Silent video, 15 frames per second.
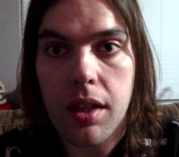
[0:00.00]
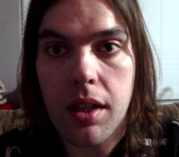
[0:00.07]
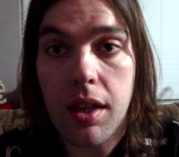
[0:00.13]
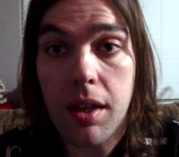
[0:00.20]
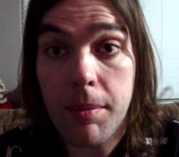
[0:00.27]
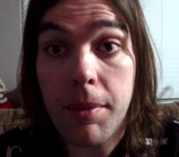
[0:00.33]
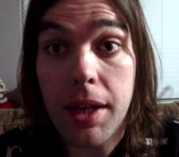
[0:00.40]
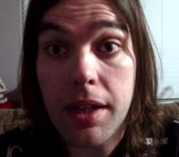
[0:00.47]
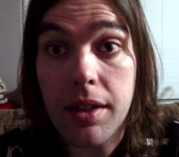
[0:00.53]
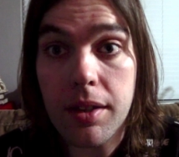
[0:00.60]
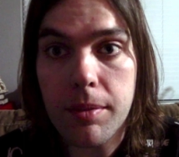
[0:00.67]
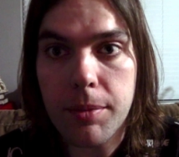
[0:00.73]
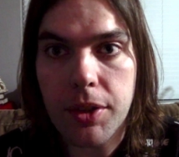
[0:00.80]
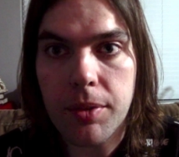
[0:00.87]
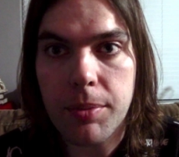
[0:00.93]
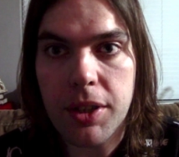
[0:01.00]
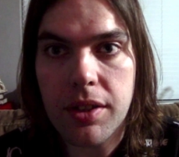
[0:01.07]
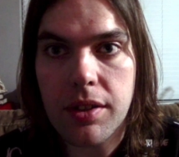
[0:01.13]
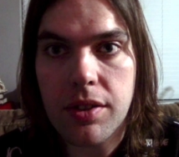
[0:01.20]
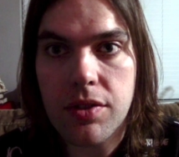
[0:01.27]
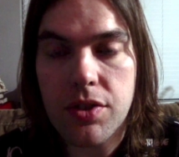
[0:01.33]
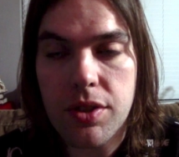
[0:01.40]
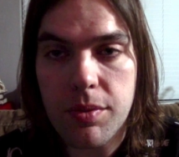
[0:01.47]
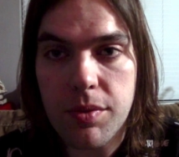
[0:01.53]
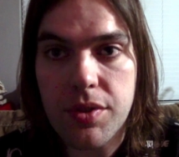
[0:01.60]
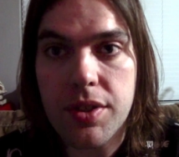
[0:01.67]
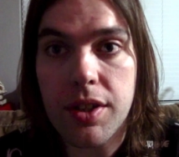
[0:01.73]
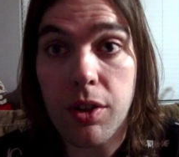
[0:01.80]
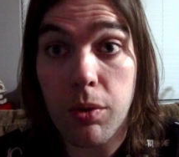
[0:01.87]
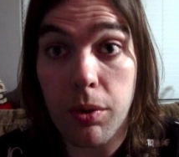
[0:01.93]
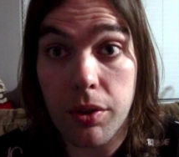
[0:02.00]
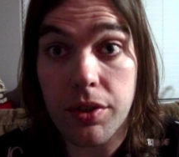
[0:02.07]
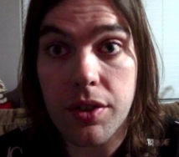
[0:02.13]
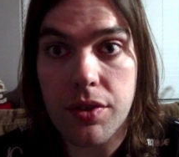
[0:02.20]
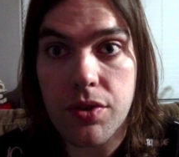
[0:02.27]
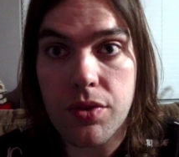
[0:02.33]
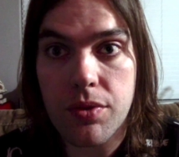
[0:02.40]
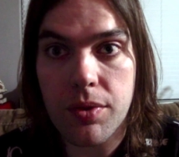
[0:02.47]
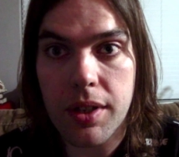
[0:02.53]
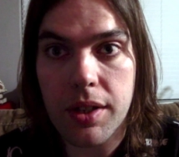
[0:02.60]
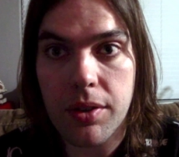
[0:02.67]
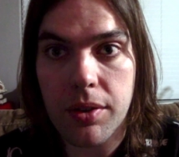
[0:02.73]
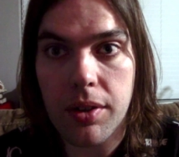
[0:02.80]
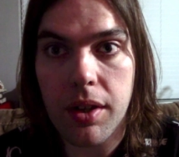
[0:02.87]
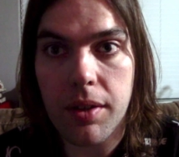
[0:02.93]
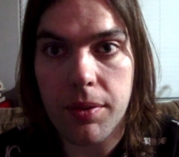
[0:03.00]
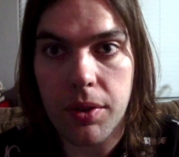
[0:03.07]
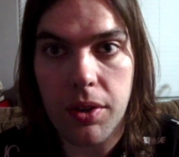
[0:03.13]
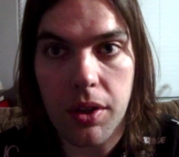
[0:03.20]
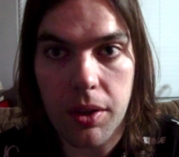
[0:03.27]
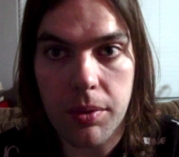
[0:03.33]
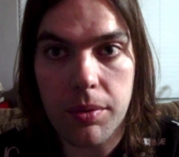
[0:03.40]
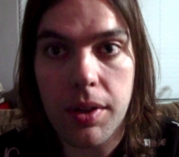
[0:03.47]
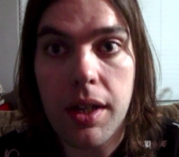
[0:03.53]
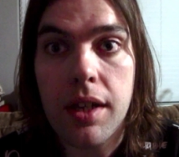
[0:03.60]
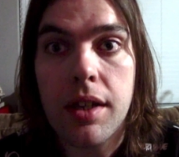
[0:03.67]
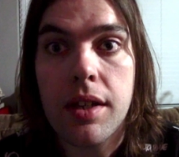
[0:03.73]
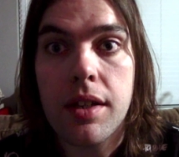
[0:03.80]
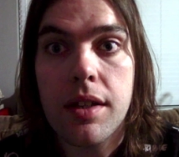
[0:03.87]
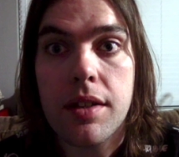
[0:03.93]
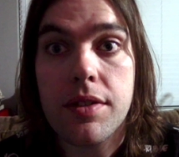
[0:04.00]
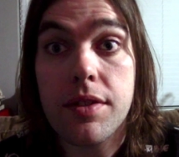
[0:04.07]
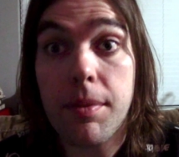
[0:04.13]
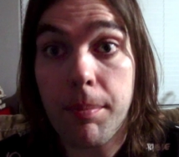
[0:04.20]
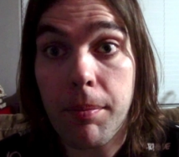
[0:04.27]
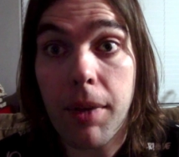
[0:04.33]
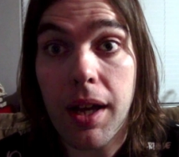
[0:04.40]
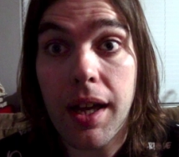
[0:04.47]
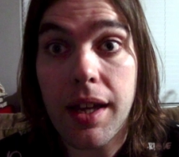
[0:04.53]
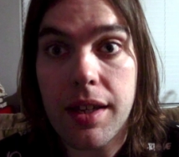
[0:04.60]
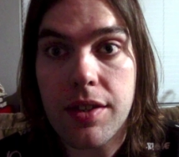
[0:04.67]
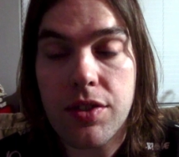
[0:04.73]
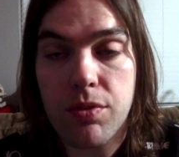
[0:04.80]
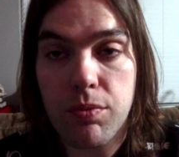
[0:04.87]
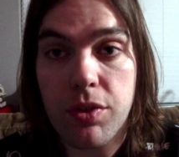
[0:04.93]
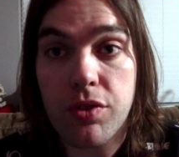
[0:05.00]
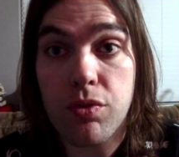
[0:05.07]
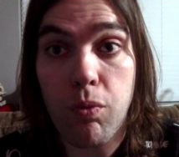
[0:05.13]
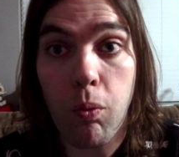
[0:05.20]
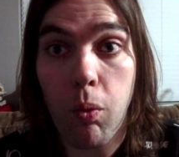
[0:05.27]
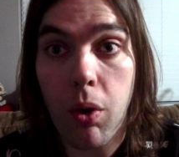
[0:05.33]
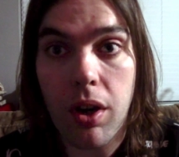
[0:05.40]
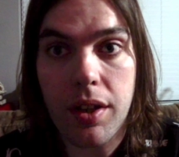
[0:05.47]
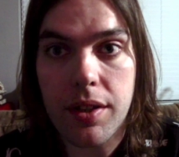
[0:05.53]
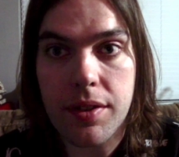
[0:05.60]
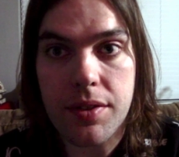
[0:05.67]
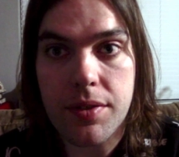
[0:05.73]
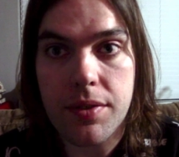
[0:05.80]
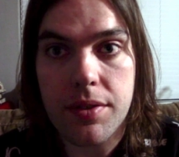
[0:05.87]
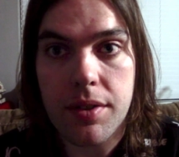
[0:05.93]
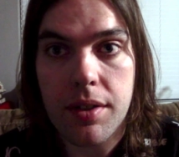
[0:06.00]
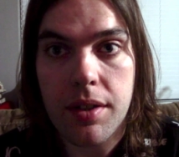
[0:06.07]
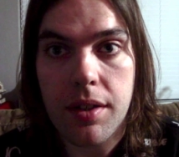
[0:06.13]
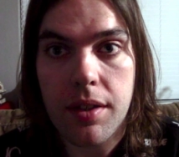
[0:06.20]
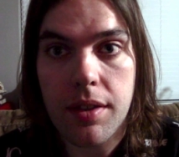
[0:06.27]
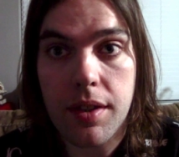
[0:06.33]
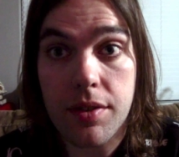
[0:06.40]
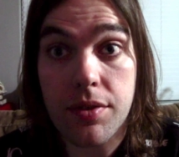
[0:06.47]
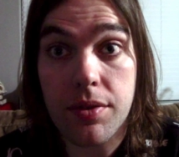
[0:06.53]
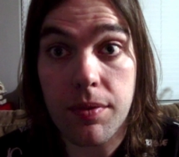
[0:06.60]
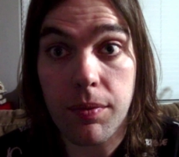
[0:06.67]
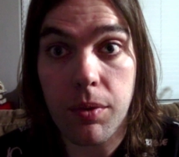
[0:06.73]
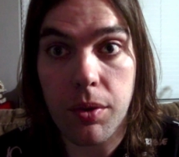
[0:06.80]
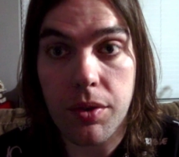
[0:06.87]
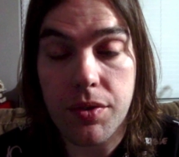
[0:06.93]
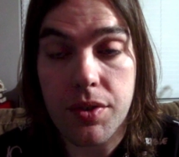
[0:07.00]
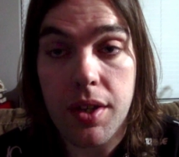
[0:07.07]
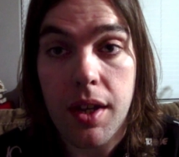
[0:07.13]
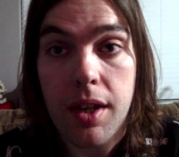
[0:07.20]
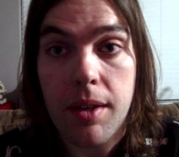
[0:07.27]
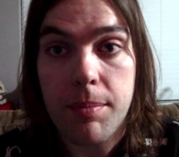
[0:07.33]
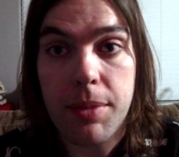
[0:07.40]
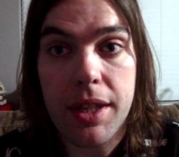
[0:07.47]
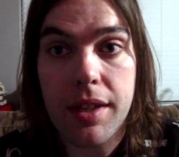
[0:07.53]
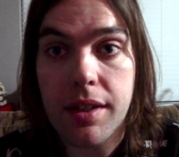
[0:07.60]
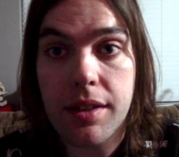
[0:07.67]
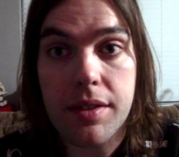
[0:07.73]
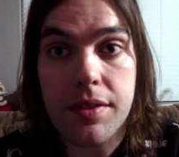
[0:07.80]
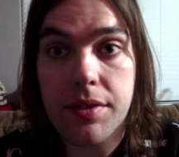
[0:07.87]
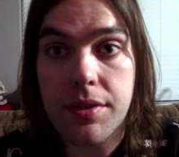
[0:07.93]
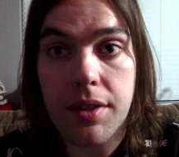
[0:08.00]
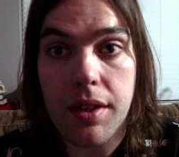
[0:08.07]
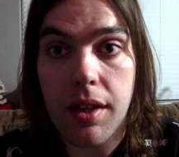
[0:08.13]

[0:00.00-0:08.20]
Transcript: in my humble opinion, she was the orchestrator of her own demise, which was this divorce. Because